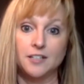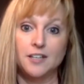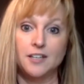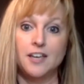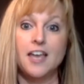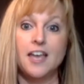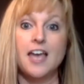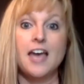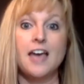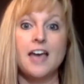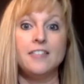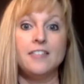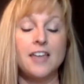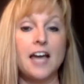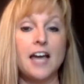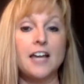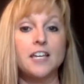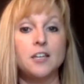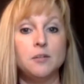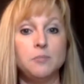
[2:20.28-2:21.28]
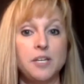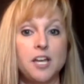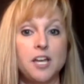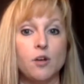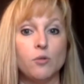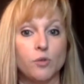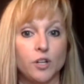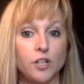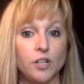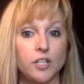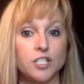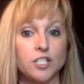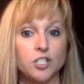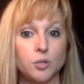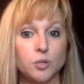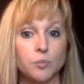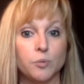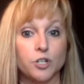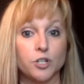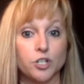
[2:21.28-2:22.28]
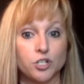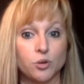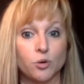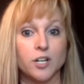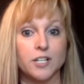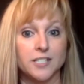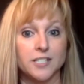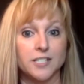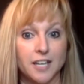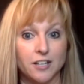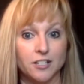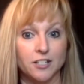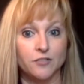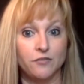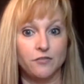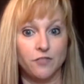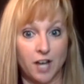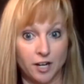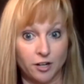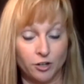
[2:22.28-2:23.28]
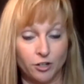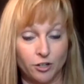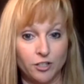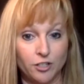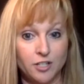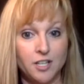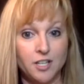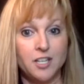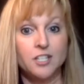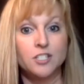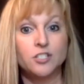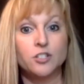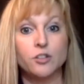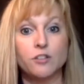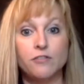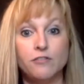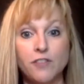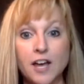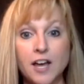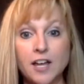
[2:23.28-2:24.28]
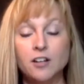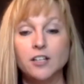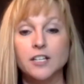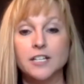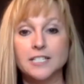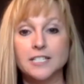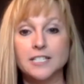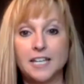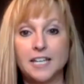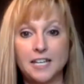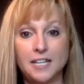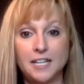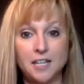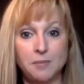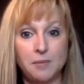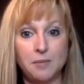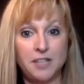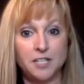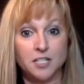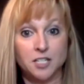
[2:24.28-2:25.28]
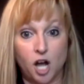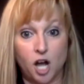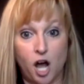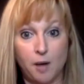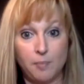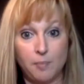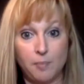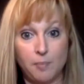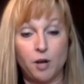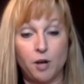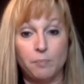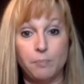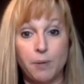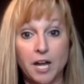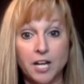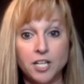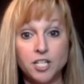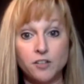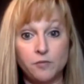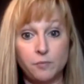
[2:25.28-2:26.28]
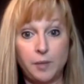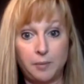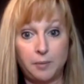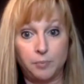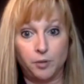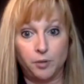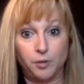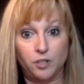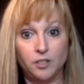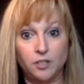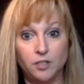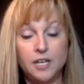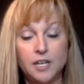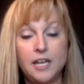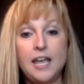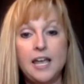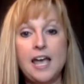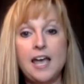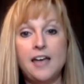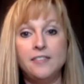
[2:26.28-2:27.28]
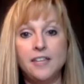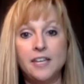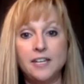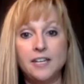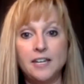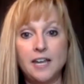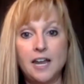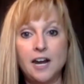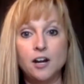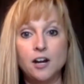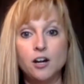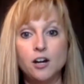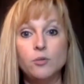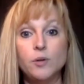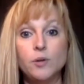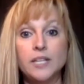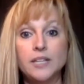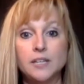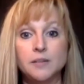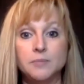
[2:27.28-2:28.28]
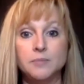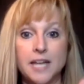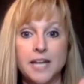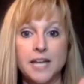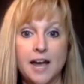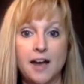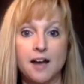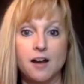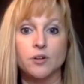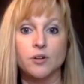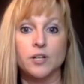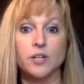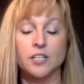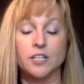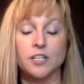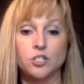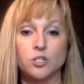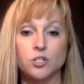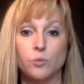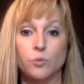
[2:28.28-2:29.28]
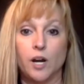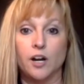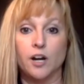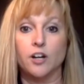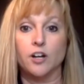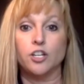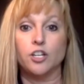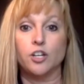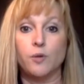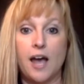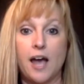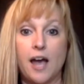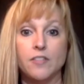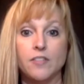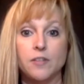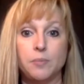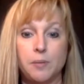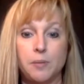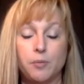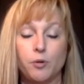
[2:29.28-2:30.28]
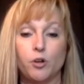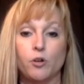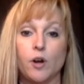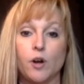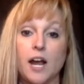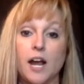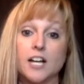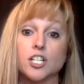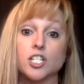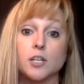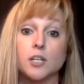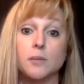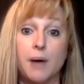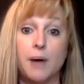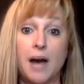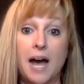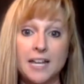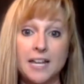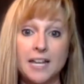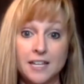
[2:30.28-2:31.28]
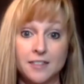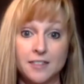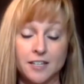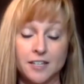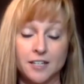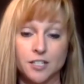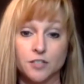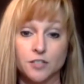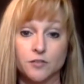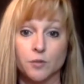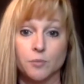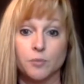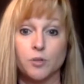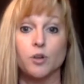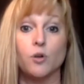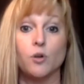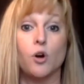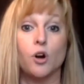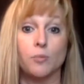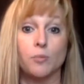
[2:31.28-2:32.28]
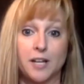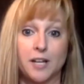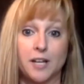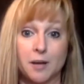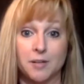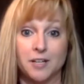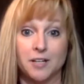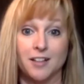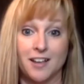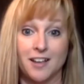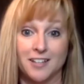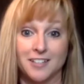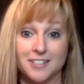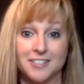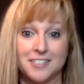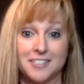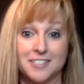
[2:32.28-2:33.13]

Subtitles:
And that can be a really super short sales funnel. So the funnel is getting them in the top, a bunch of people, and then narrowing them down into where you have the people who are actually buying things from you or becoming clients.